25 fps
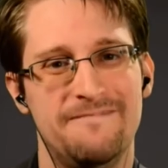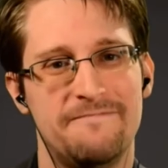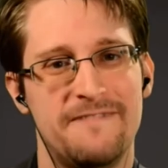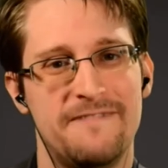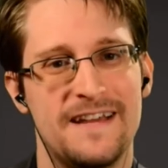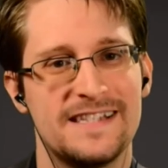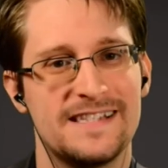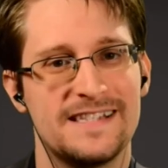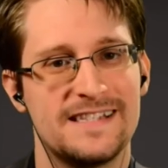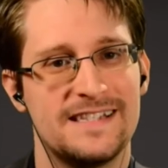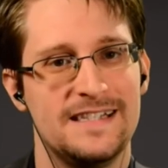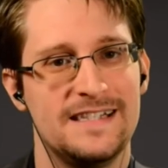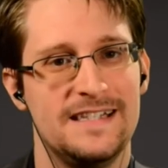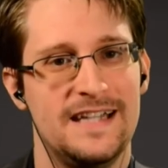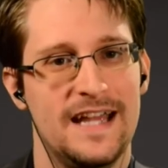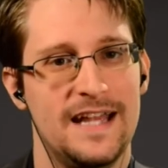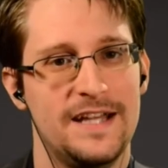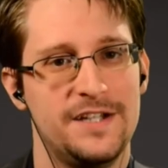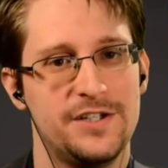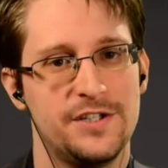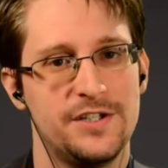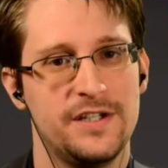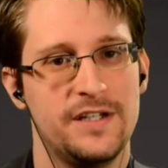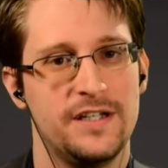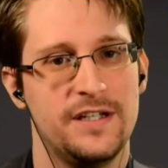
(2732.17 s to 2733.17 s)
the
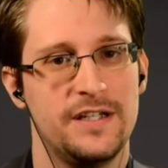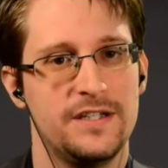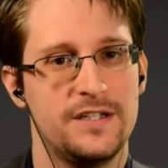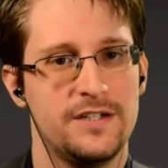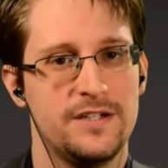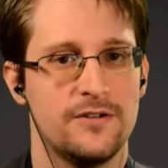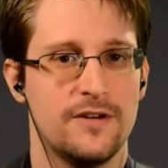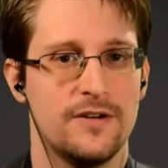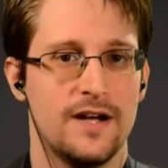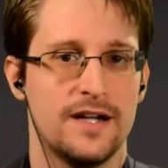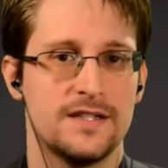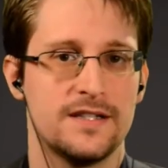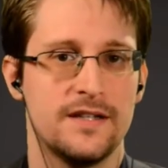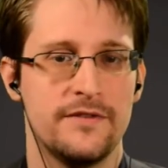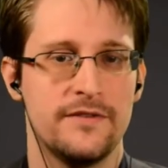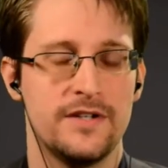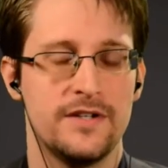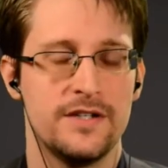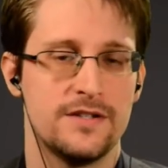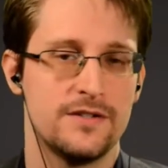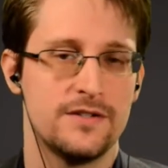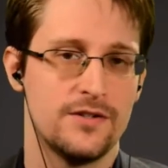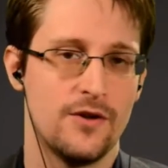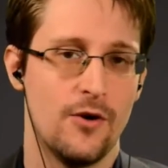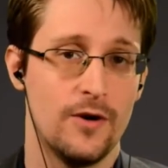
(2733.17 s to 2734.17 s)
investigation into your
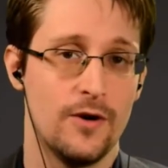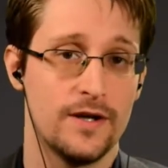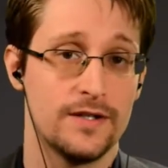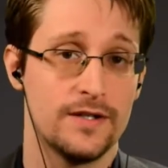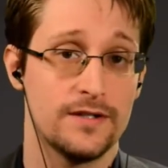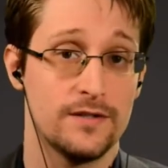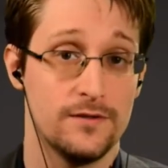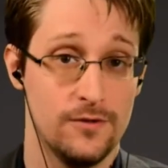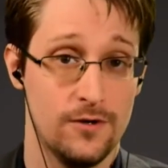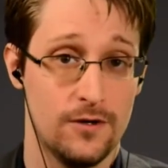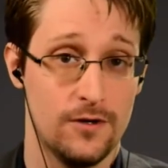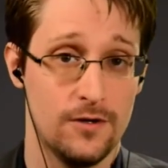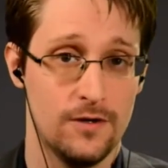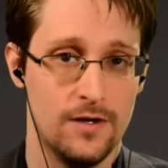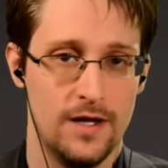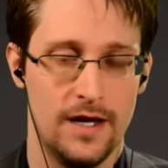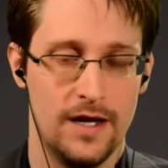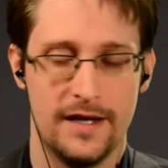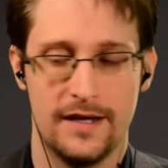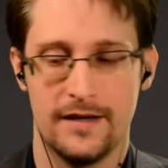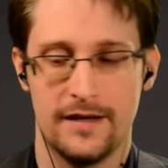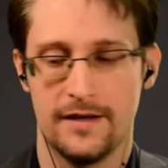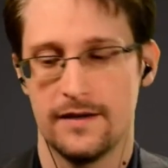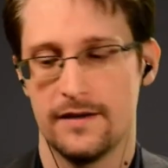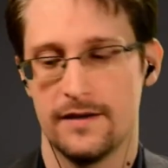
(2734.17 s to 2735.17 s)
activities is going to
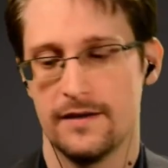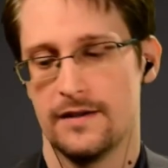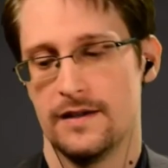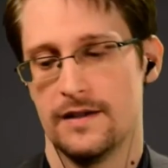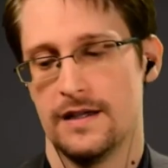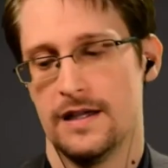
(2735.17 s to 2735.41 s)
look like,